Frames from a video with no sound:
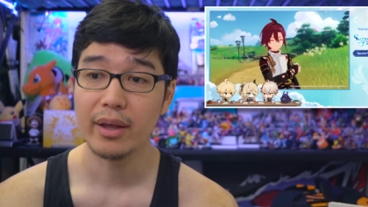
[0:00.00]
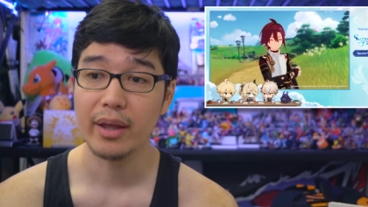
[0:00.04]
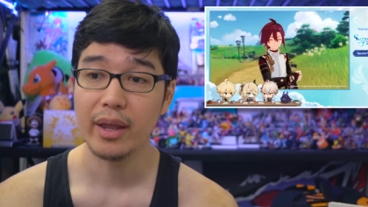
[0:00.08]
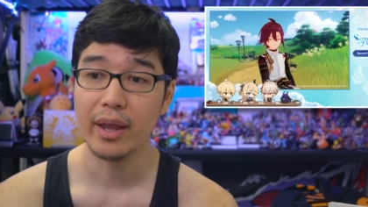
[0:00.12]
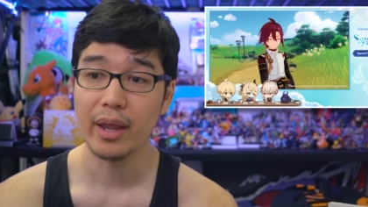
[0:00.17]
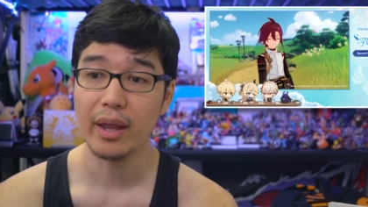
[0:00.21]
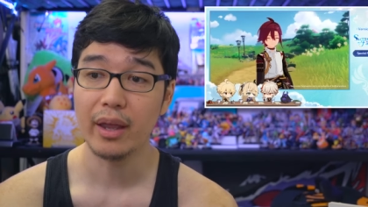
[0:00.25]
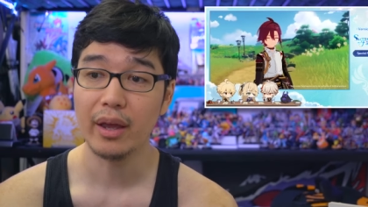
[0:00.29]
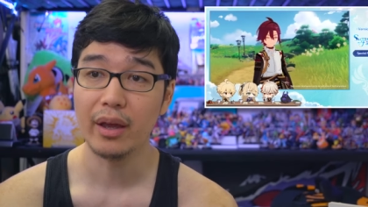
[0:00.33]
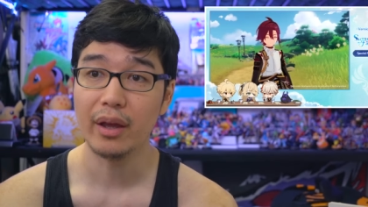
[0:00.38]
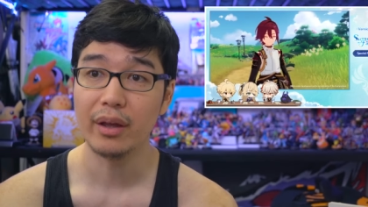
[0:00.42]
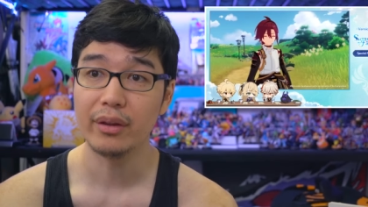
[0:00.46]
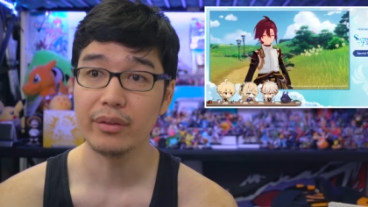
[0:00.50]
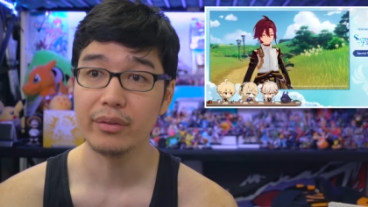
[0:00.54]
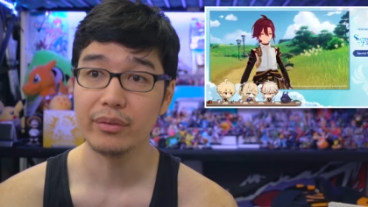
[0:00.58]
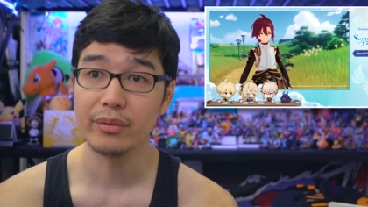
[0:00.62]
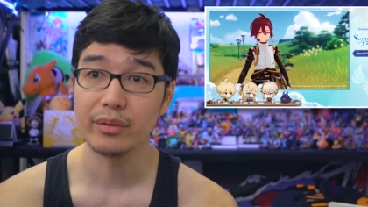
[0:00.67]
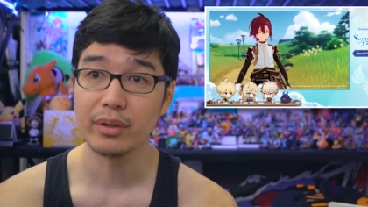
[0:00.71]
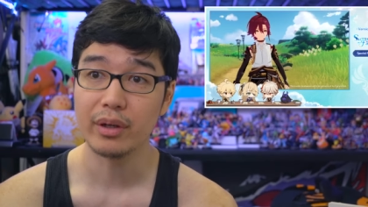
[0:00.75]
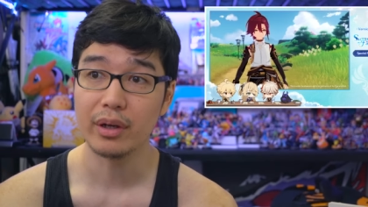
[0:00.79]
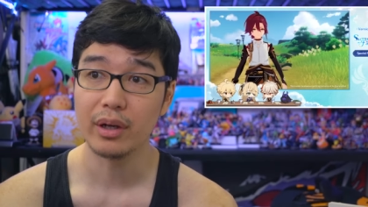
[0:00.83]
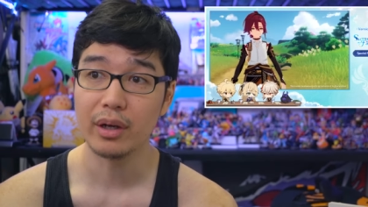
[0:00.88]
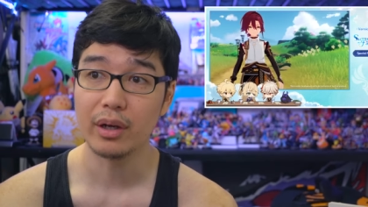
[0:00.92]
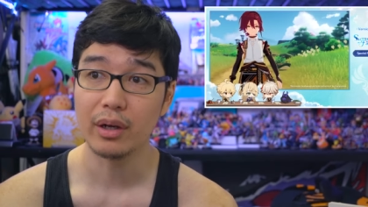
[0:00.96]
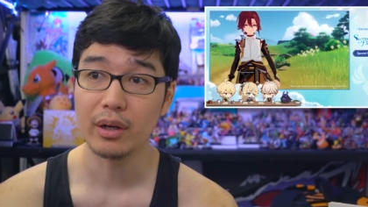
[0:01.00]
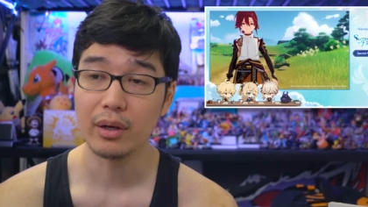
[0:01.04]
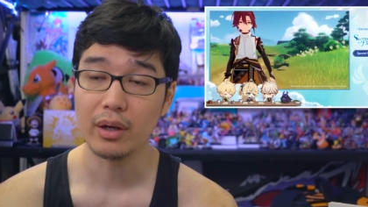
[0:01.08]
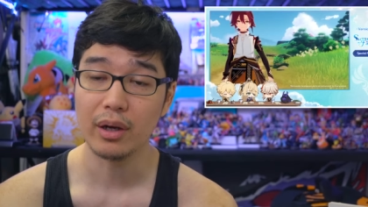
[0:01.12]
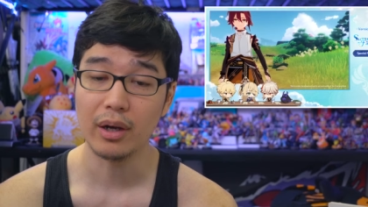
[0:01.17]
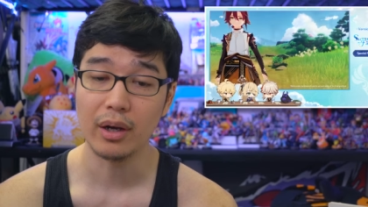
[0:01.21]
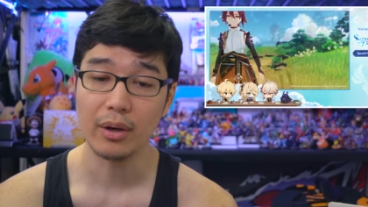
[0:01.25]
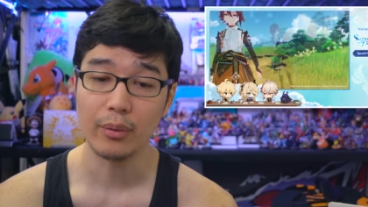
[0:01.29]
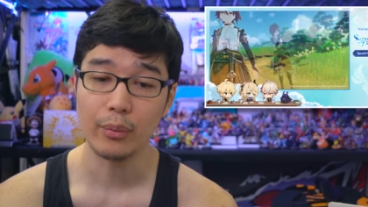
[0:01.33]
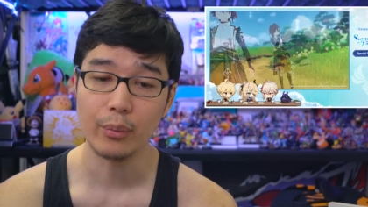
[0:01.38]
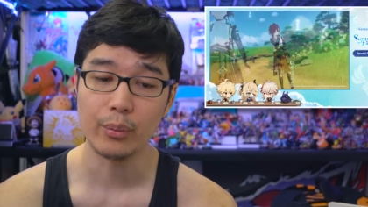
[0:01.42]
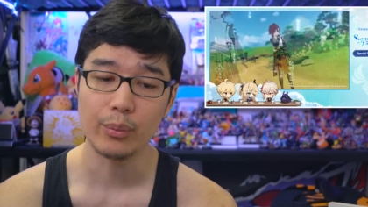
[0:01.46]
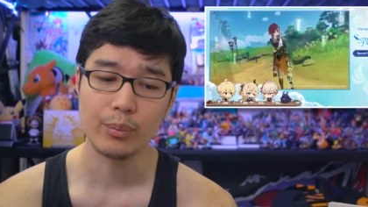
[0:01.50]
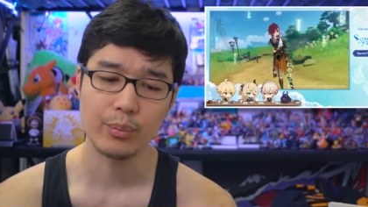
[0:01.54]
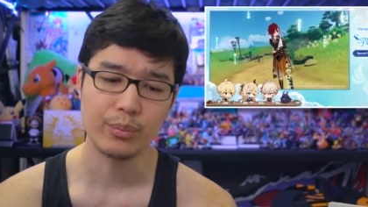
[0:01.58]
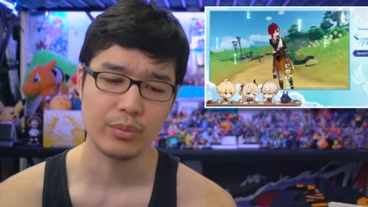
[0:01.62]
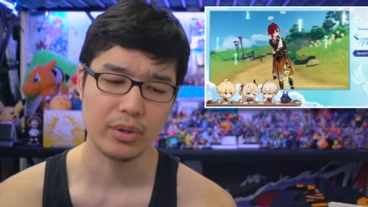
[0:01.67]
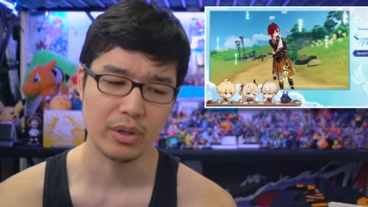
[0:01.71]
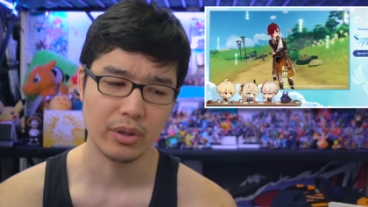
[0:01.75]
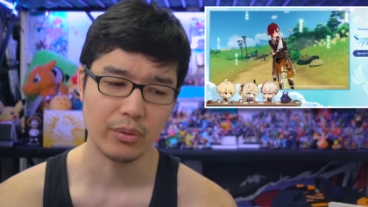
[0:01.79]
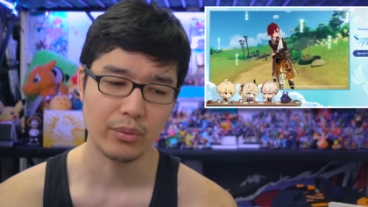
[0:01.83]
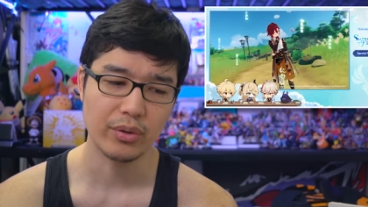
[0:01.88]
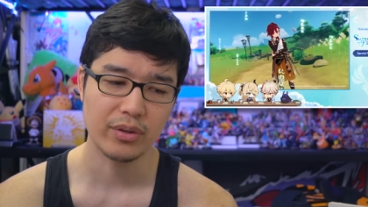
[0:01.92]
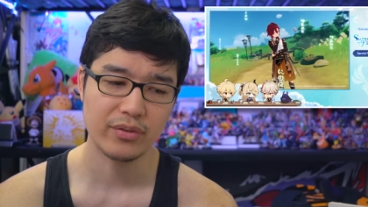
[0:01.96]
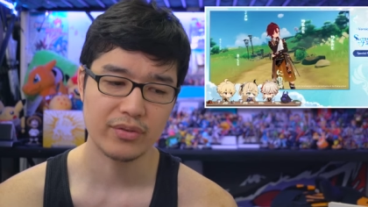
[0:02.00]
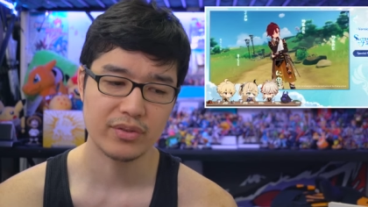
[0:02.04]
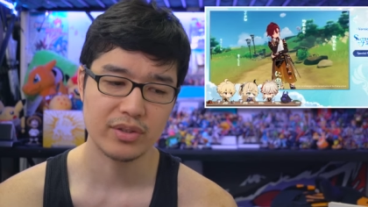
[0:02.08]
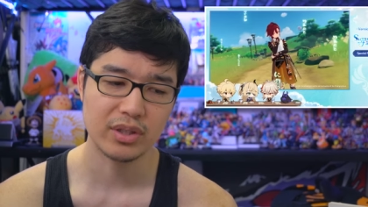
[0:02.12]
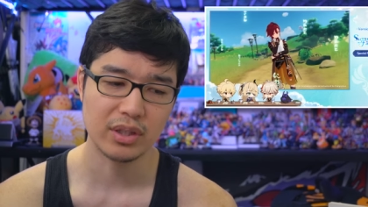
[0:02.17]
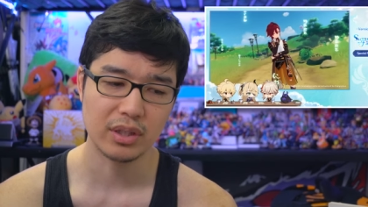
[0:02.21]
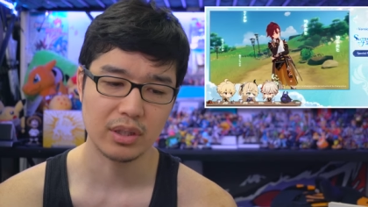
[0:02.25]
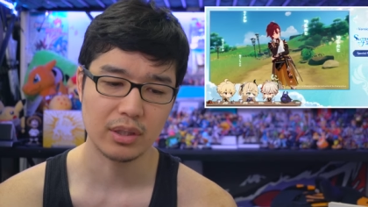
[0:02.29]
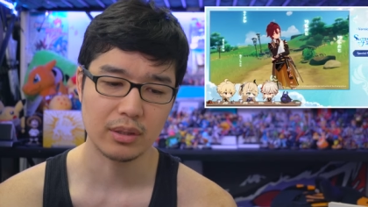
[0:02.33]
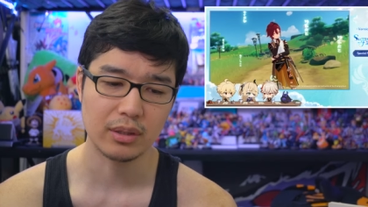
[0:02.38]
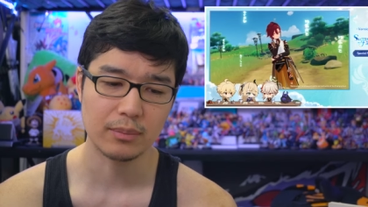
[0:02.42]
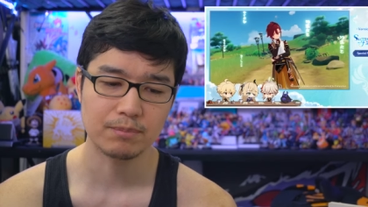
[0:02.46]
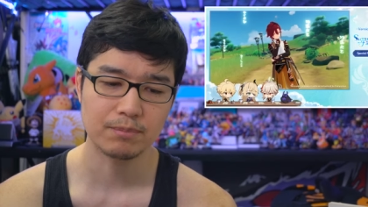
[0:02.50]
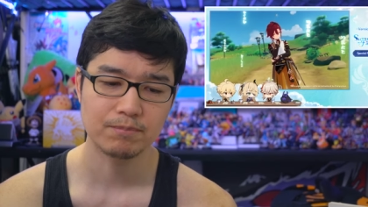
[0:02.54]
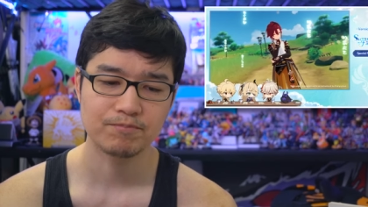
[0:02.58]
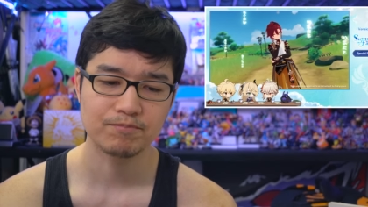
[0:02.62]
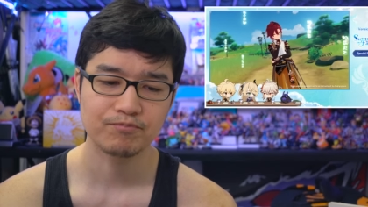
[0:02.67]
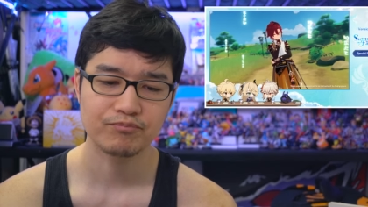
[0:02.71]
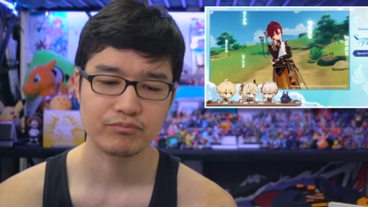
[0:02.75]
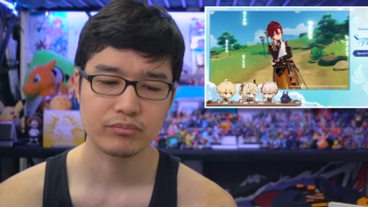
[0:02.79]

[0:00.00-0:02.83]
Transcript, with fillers: and uh, uh, you know we've seen